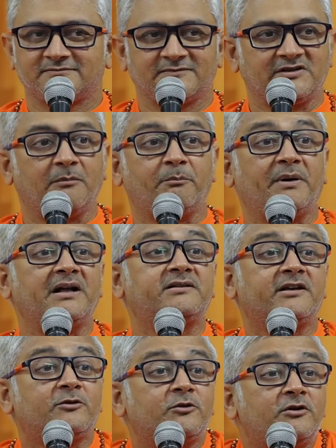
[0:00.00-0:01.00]

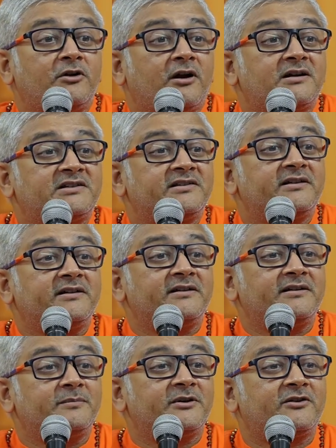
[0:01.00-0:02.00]
Sampati could not
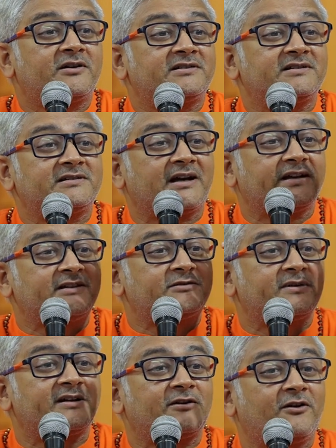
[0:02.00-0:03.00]
see because his eyes
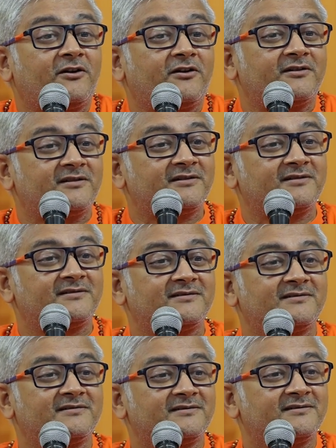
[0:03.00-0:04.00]
were gone.
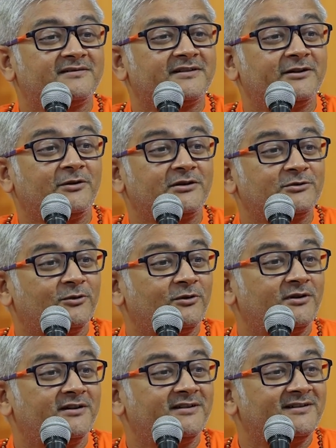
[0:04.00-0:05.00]
He was
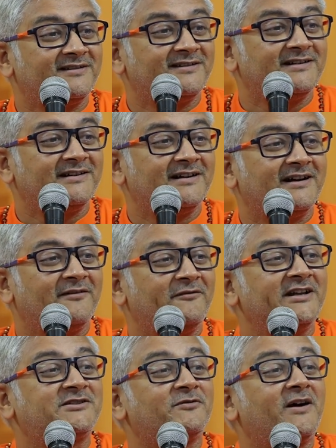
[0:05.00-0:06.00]
old.
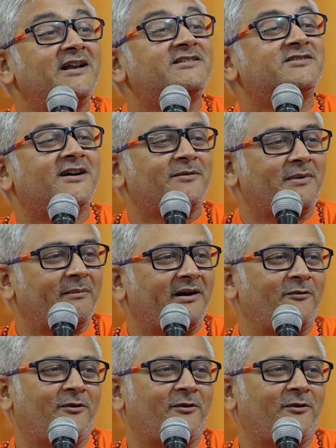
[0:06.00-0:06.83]
Which vulture, Baba?